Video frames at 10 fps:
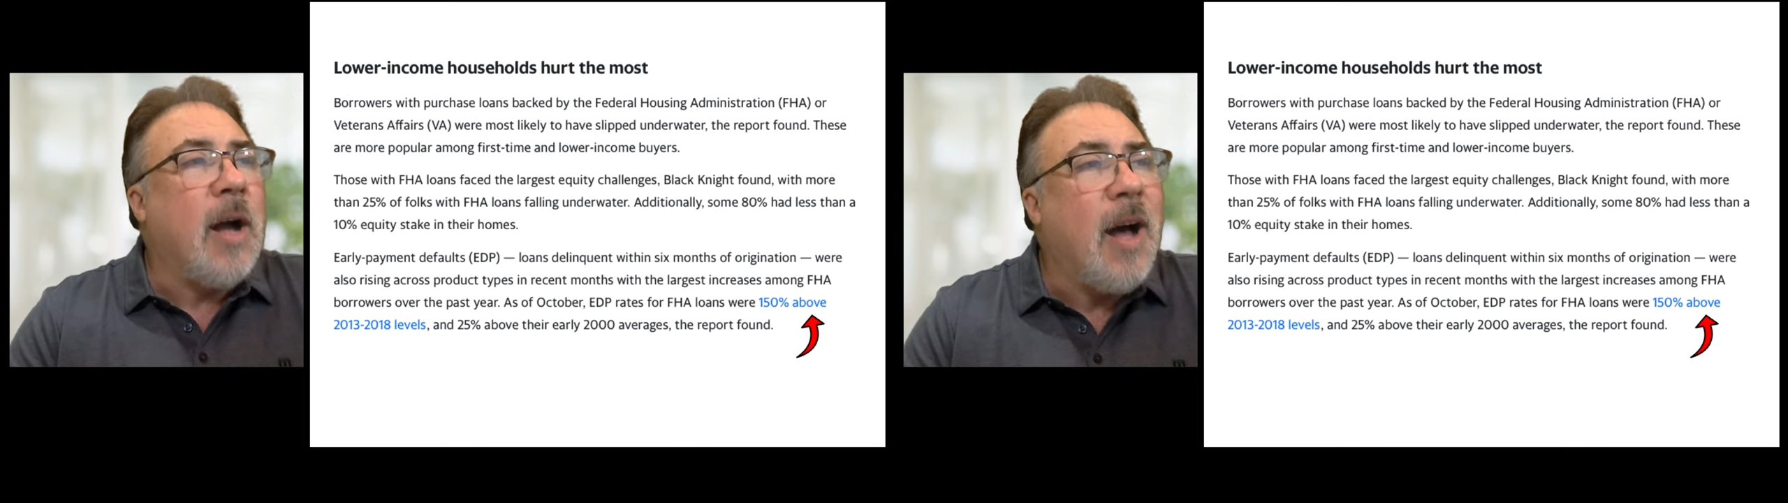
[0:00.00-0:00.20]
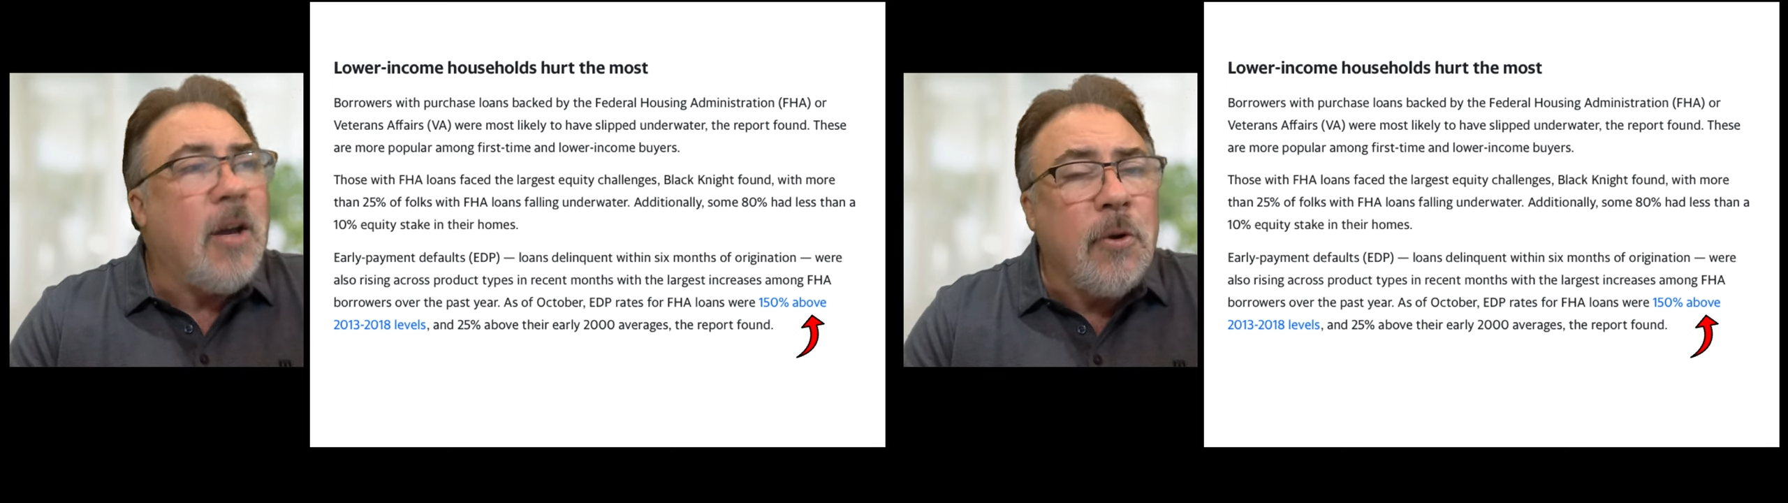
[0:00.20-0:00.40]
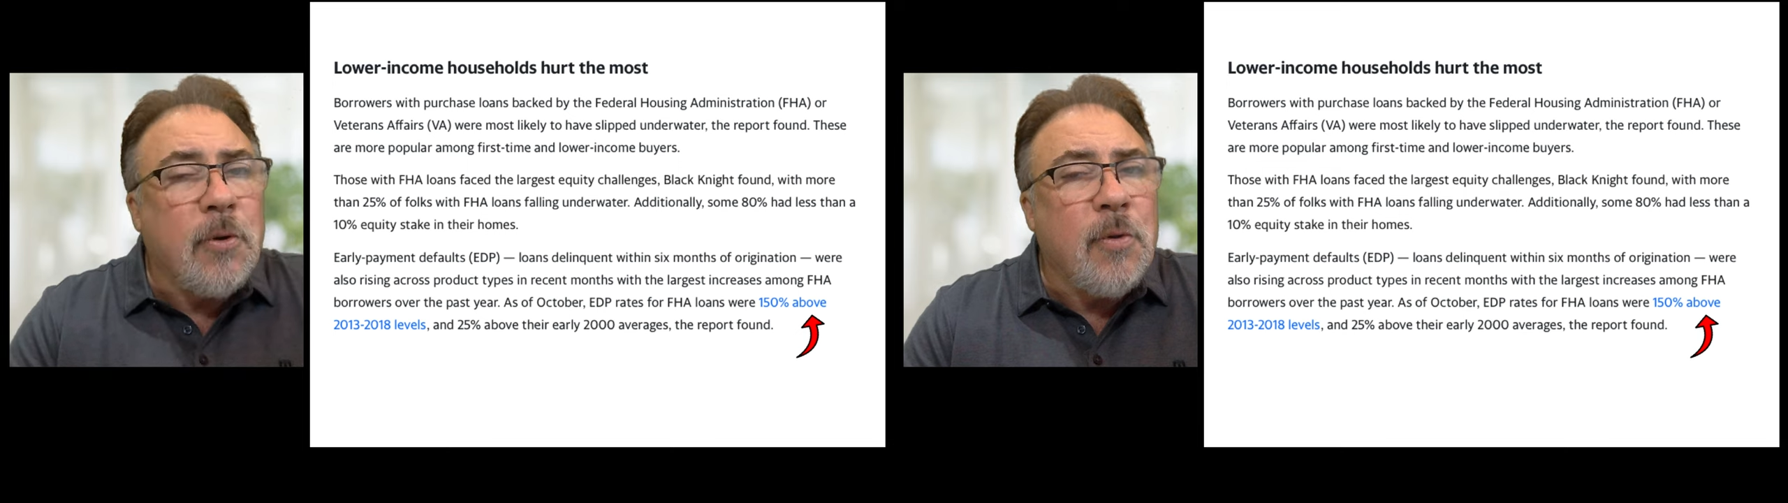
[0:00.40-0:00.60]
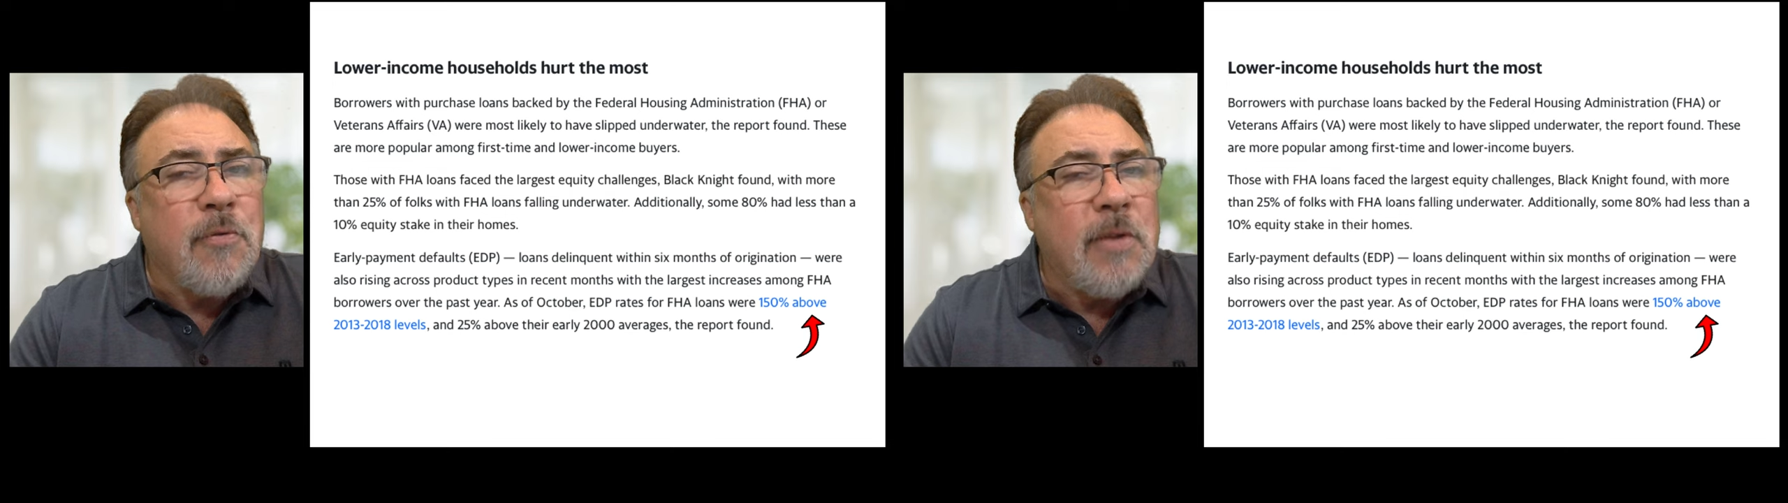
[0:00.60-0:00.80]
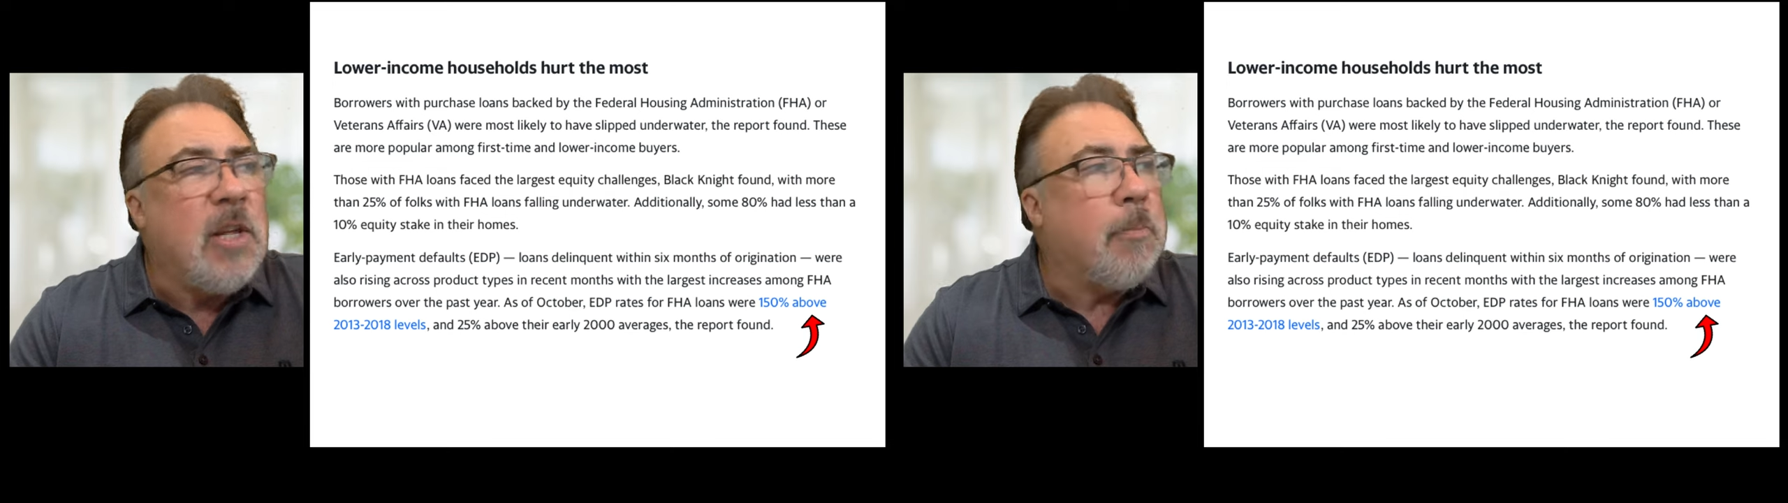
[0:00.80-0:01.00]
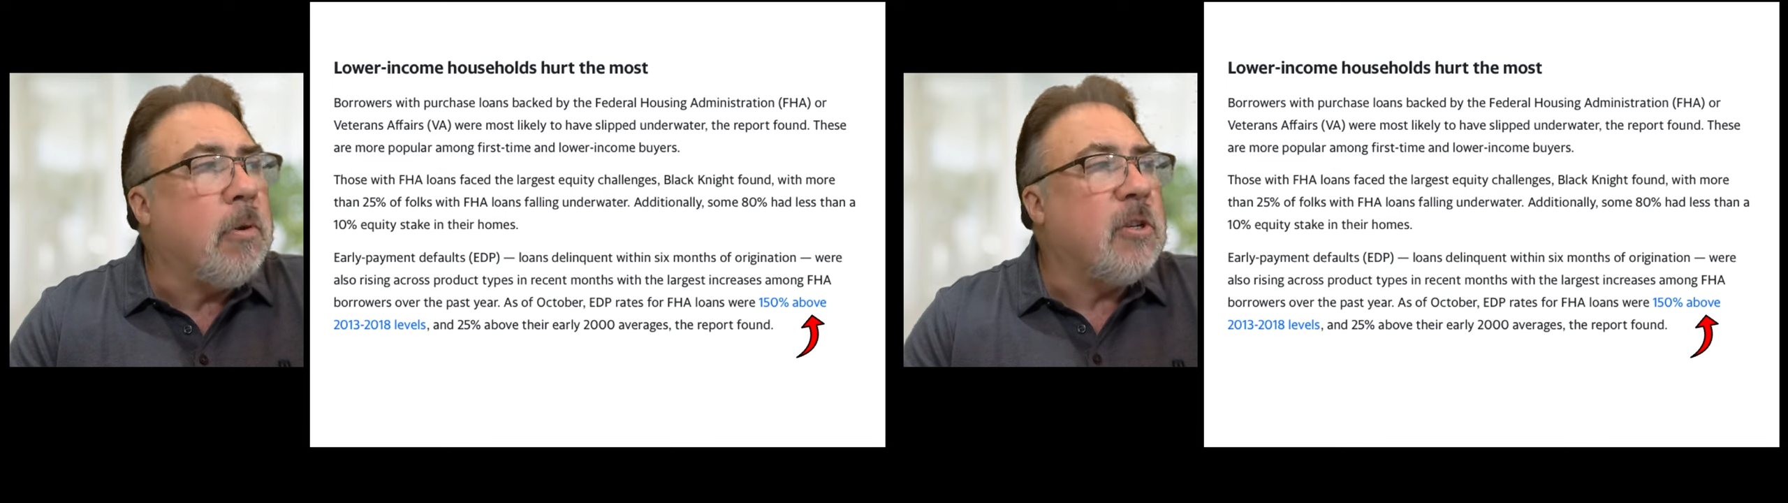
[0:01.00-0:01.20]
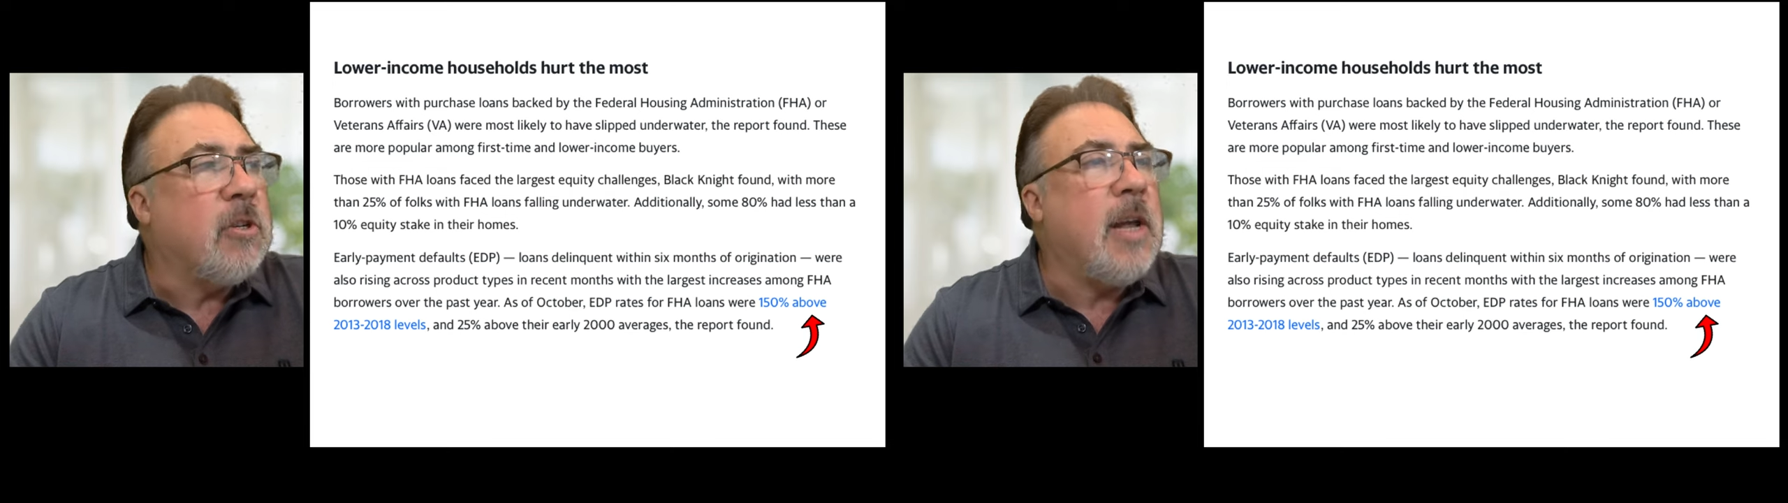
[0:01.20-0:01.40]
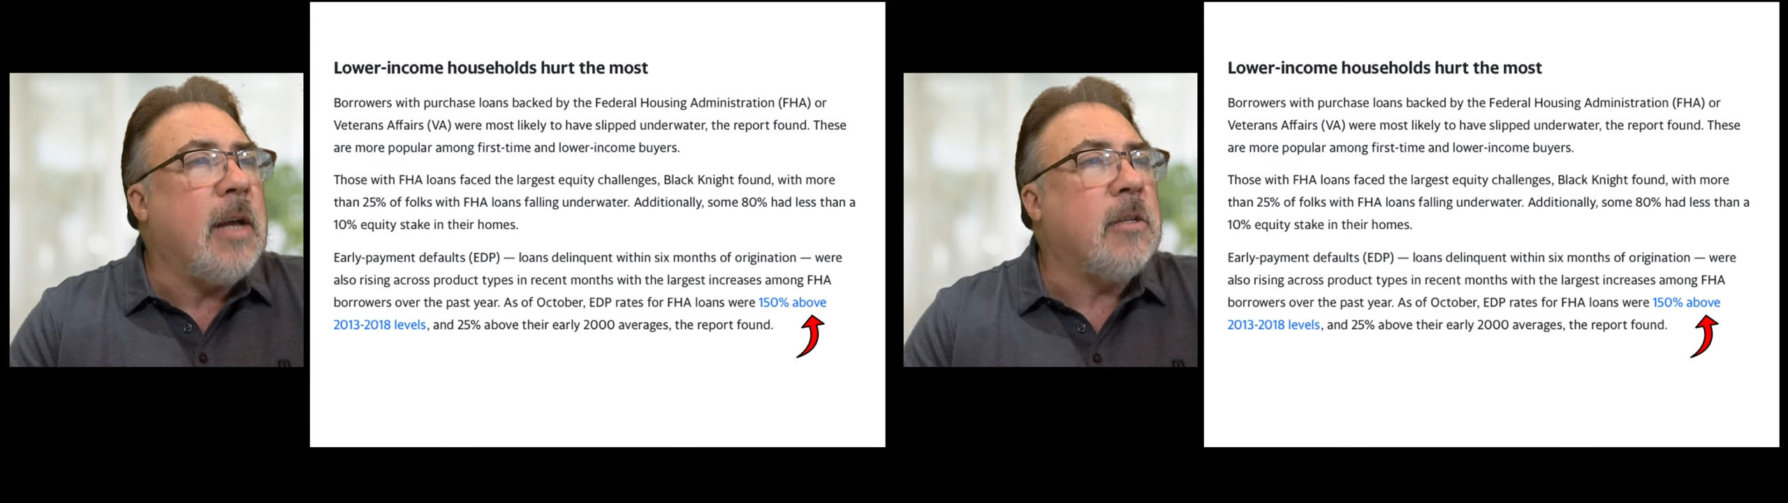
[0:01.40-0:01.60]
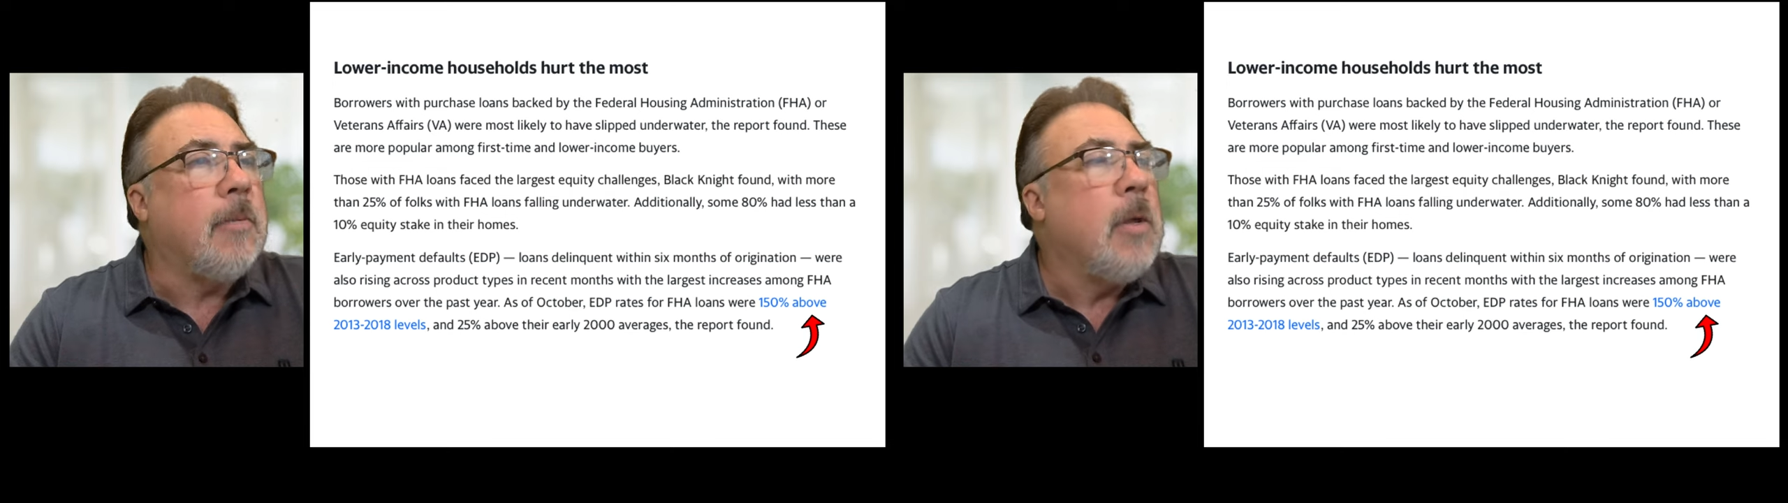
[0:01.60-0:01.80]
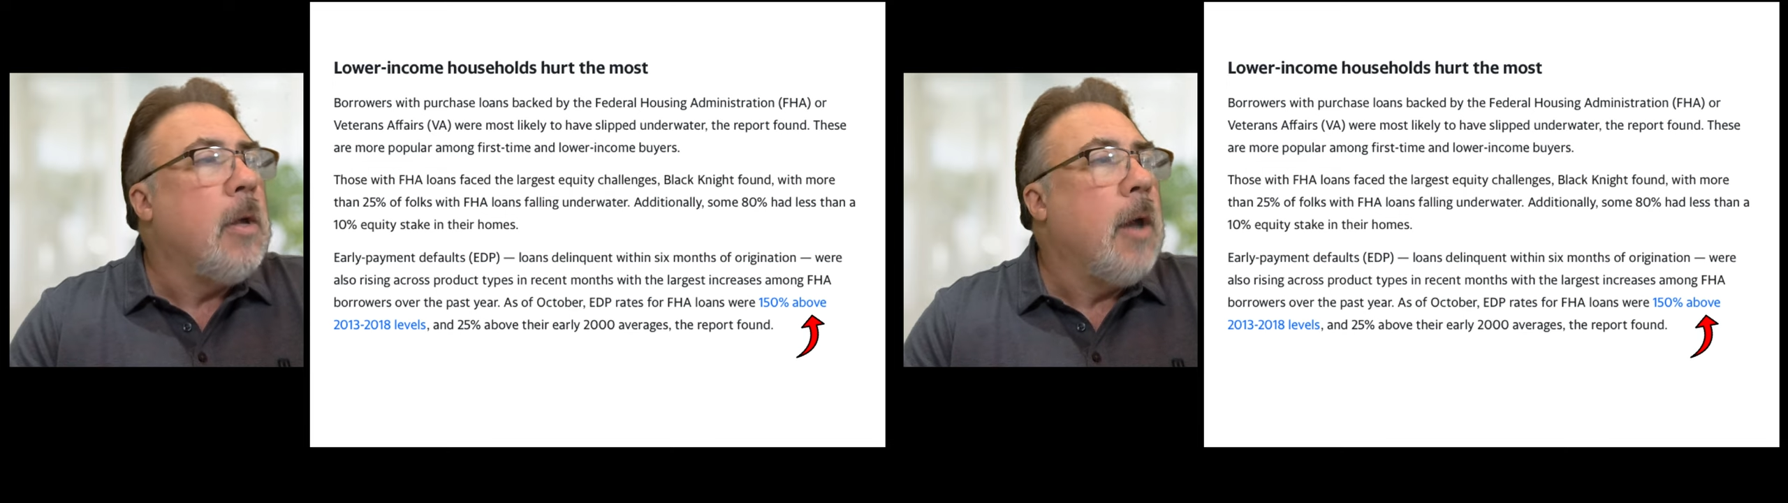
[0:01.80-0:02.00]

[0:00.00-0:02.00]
150%